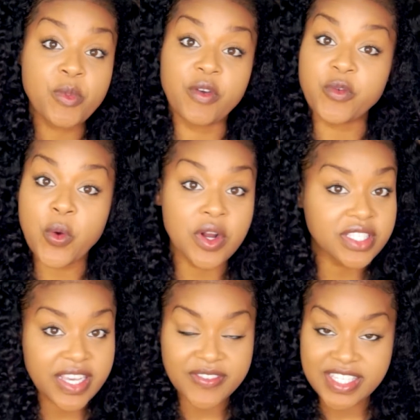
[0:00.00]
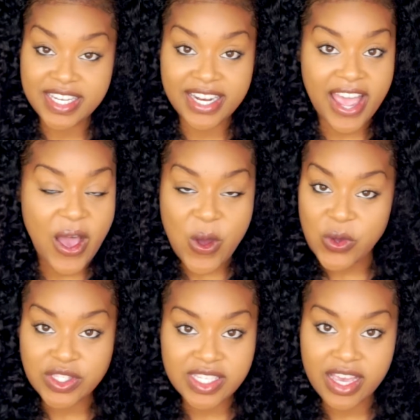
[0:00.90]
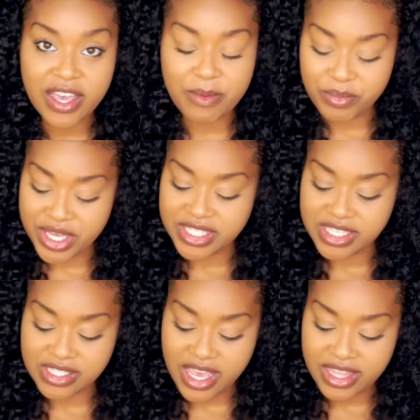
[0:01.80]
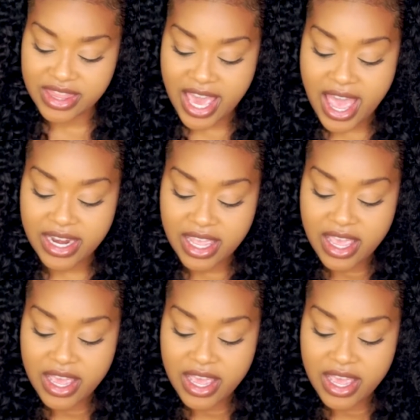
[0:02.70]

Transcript: Of course, I've seen it at Ulta and places like that.